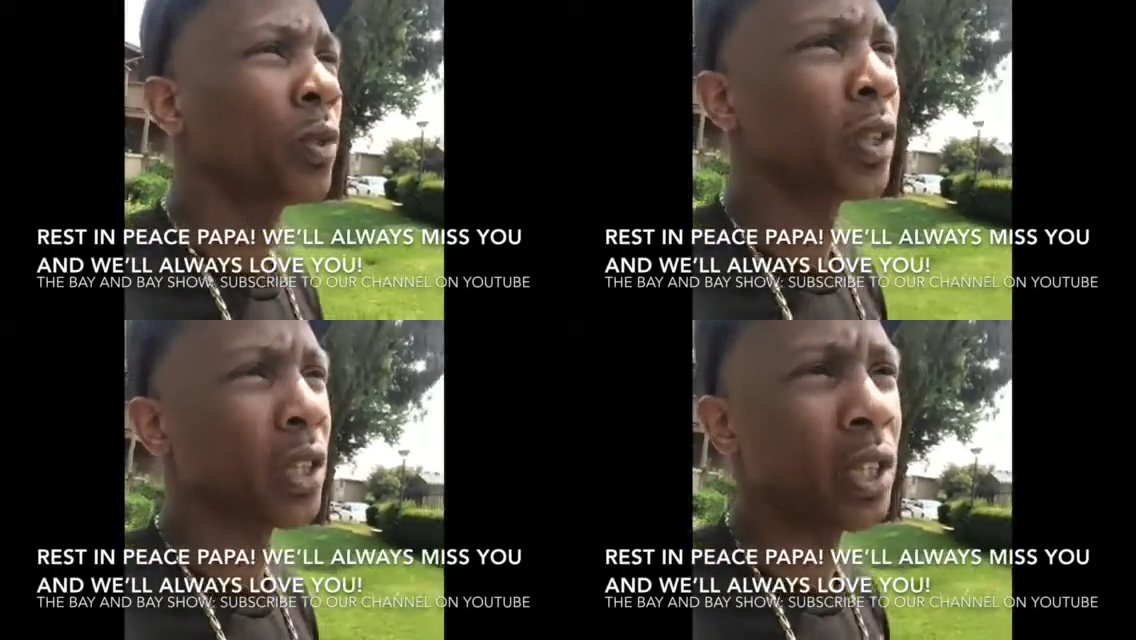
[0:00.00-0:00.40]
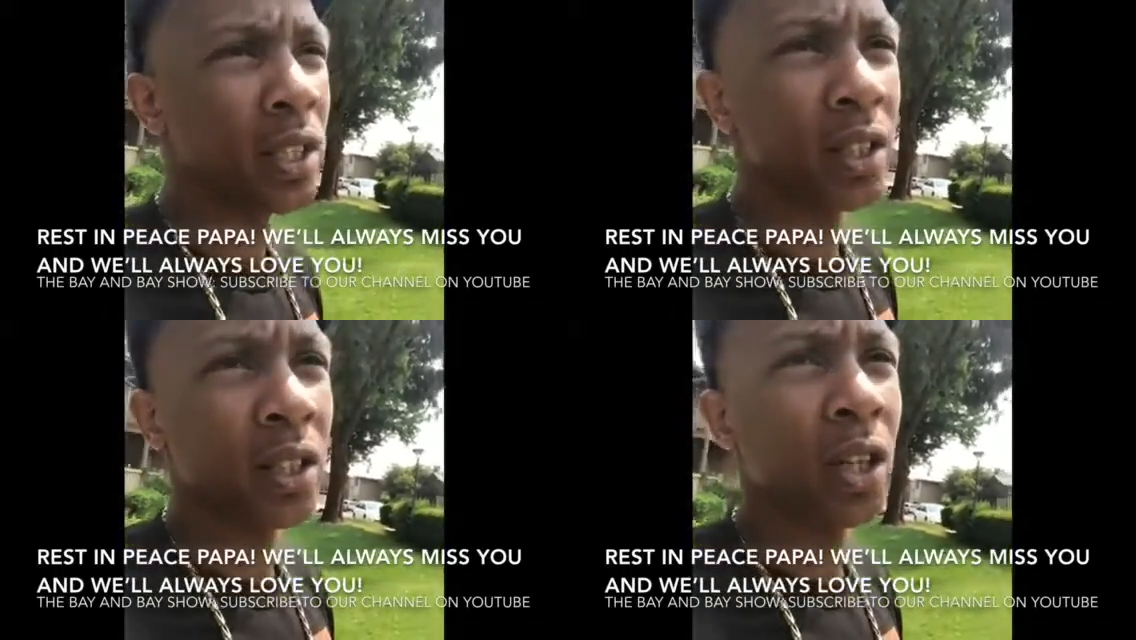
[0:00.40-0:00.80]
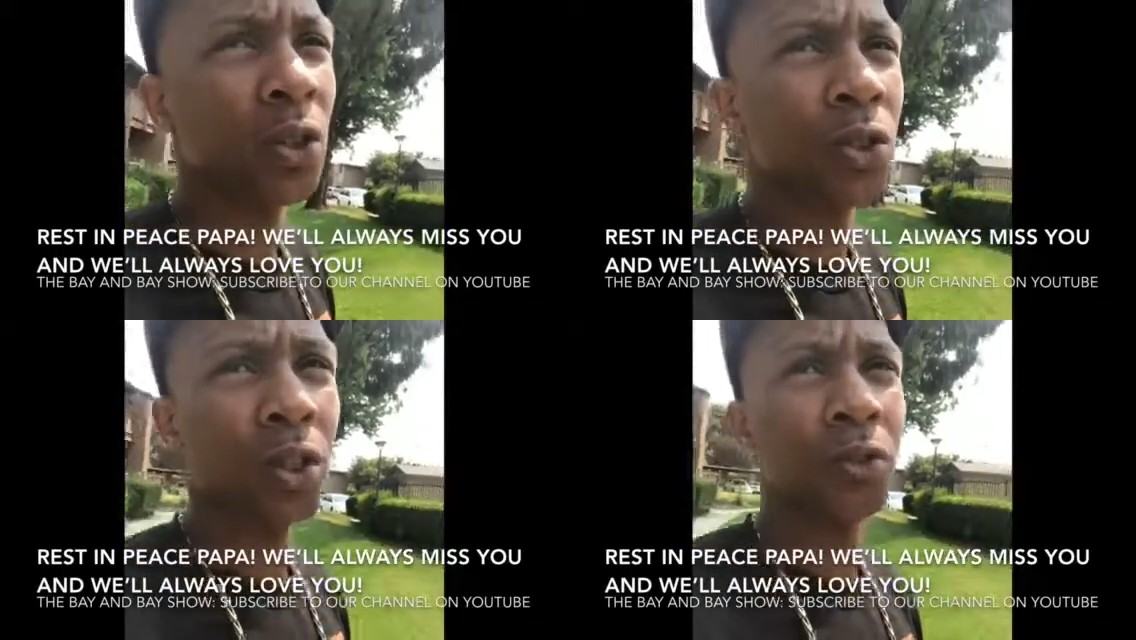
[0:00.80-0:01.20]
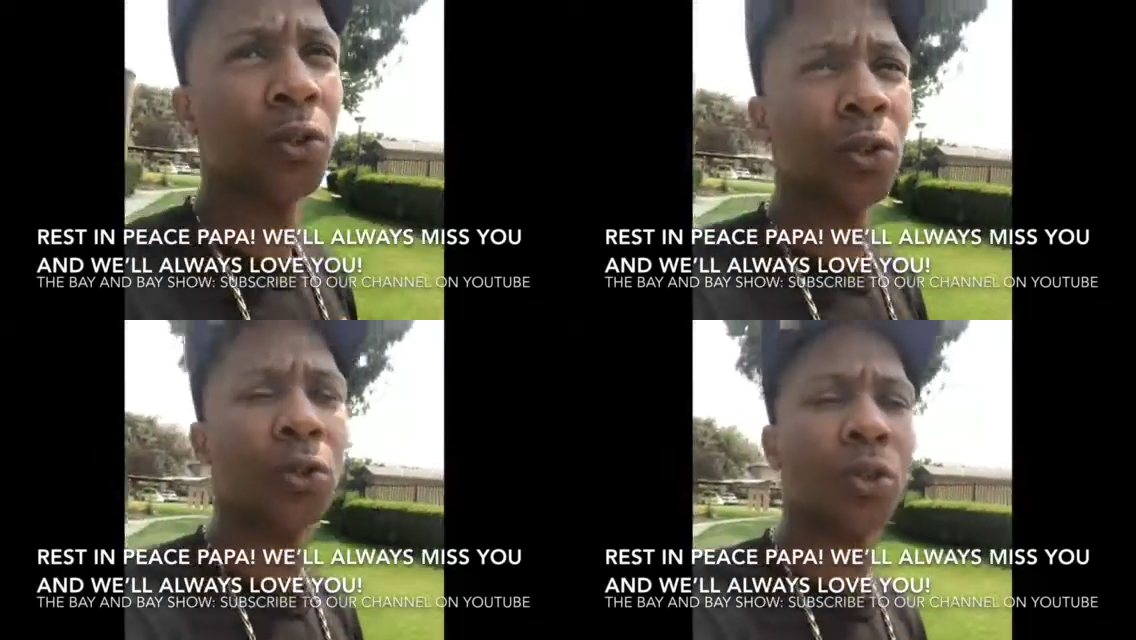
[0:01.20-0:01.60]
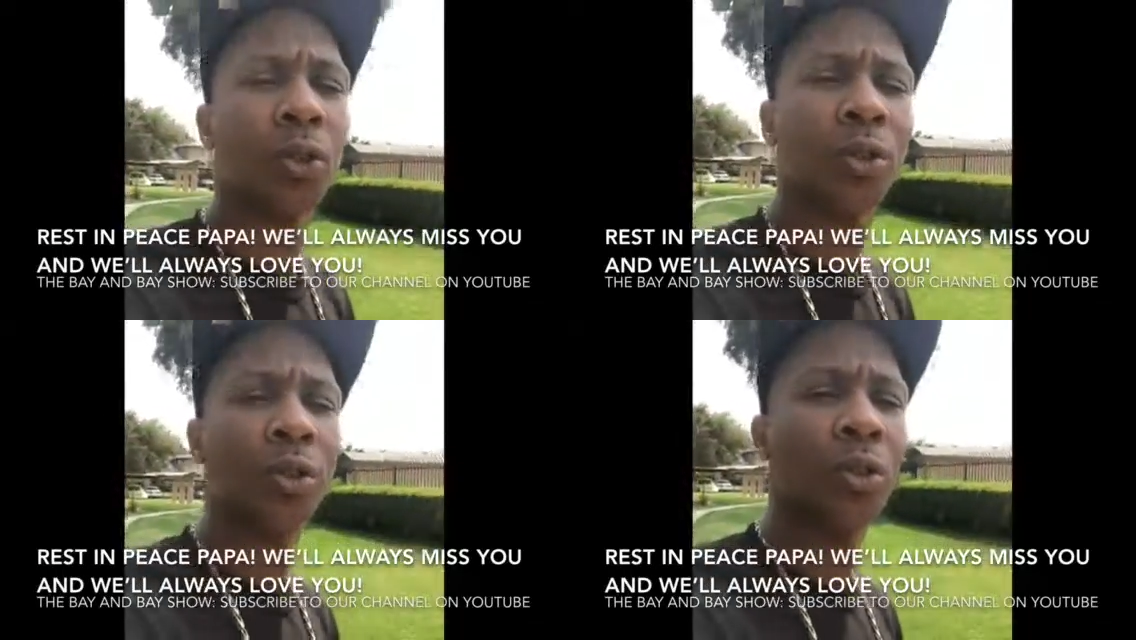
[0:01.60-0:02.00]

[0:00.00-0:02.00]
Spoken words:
It's easy to go to the funeral